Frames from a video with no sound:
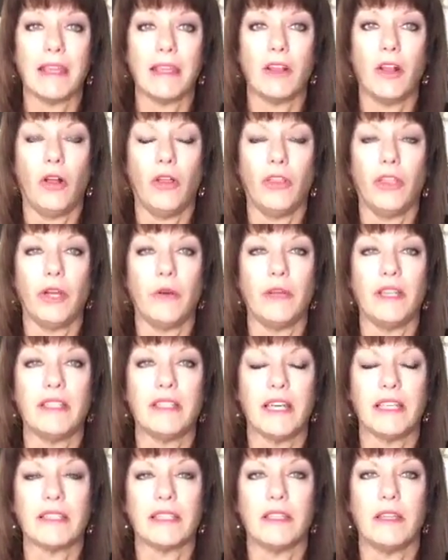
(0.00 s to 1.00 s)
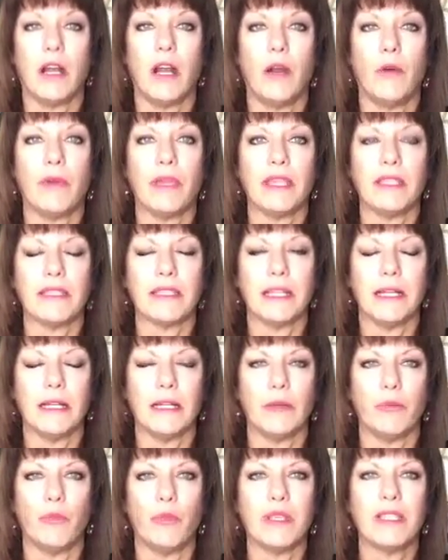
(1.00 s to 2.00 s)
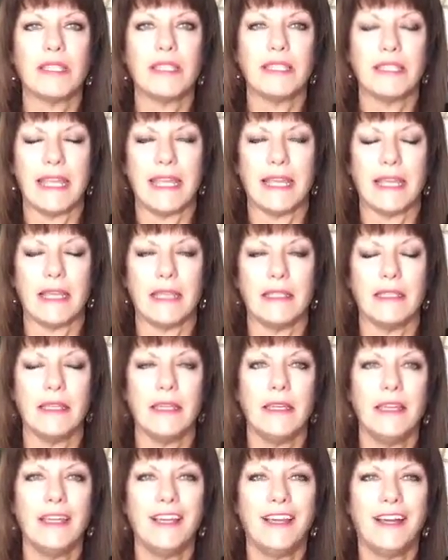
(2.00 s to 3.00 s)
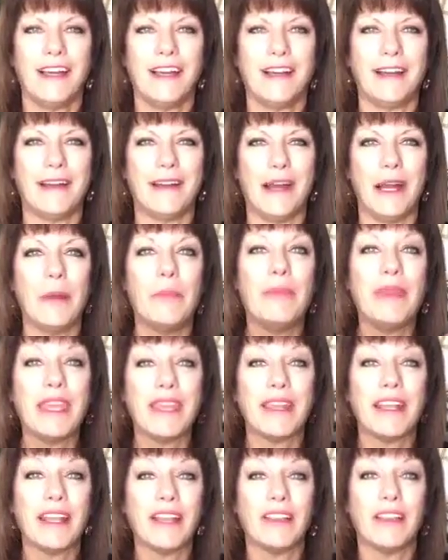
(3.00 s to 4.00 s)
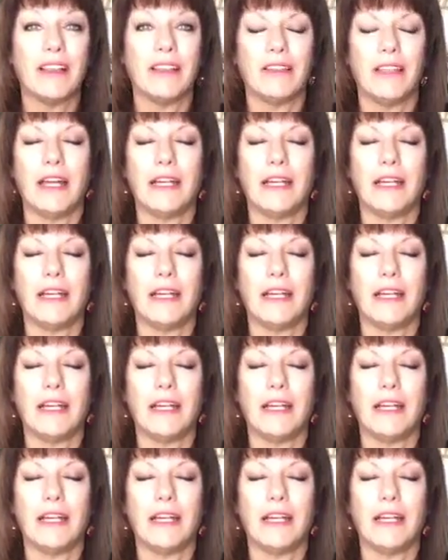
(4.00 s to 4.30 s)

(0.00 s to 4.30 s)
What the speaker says: And although it doesn't always withstand a beating